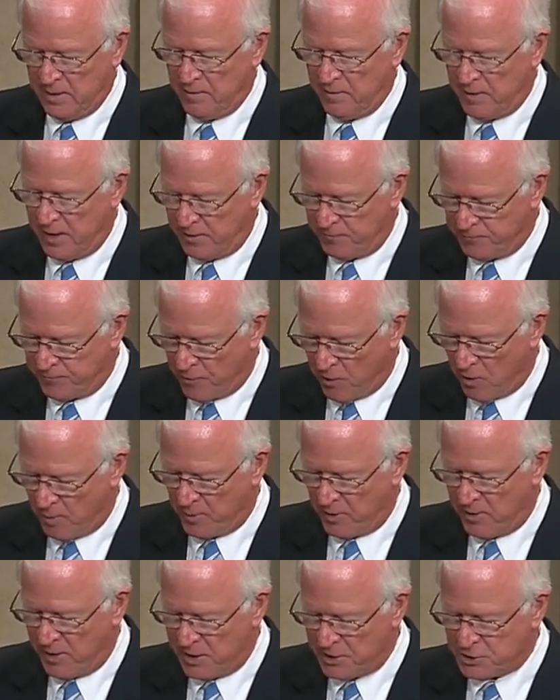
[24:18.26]
That
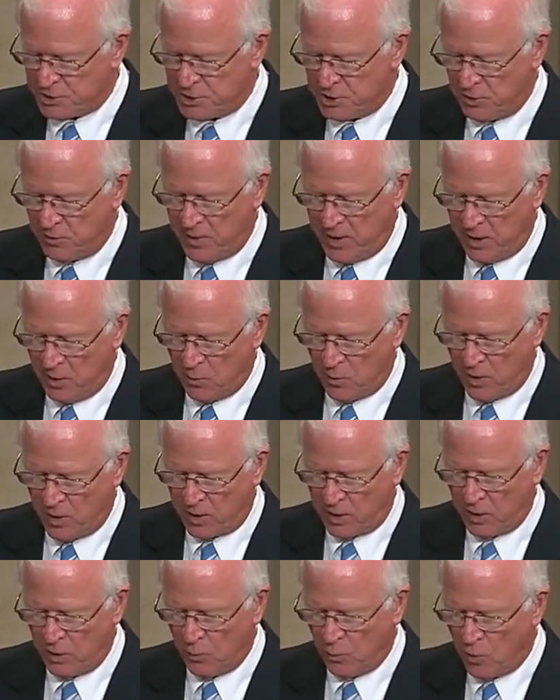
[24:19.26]
former H-2A
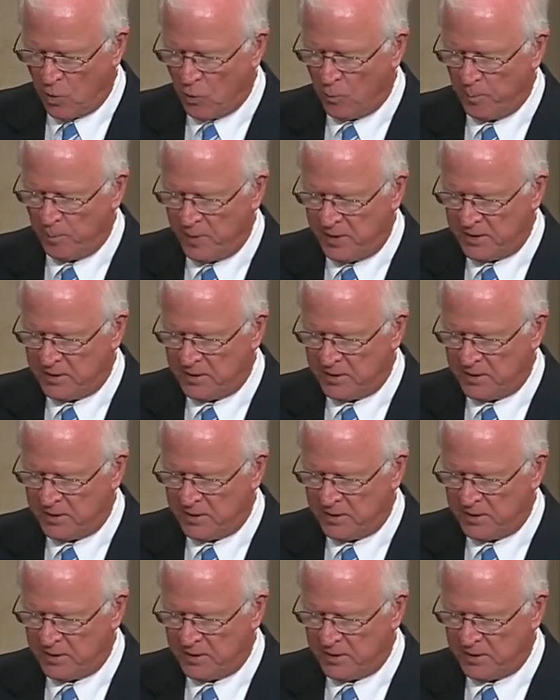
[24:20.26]
worker won't